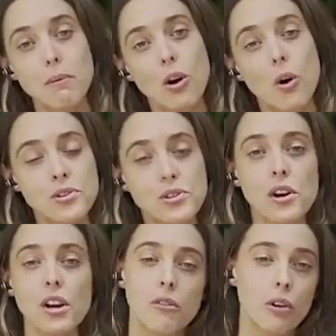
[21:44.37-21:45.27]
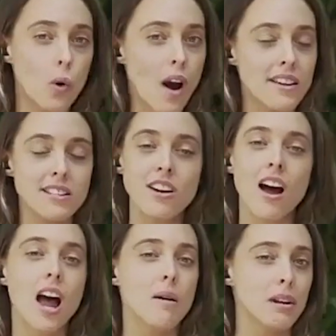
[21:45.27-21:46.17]
but also it requires
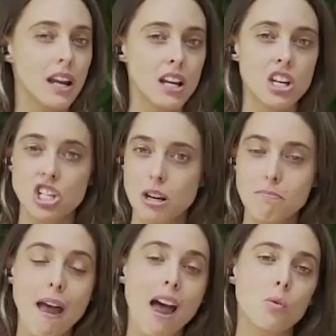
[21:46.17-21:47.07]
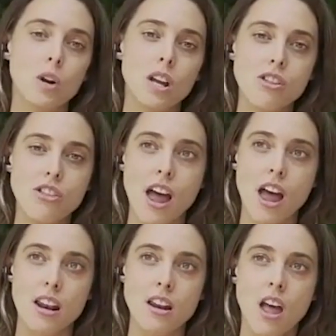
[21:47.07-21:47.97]
time and energy and bandwidth,
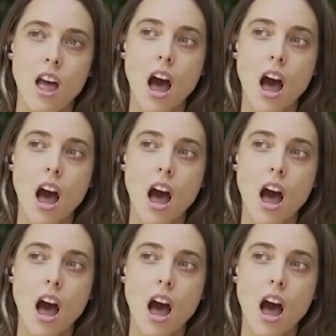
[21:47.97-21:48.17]
and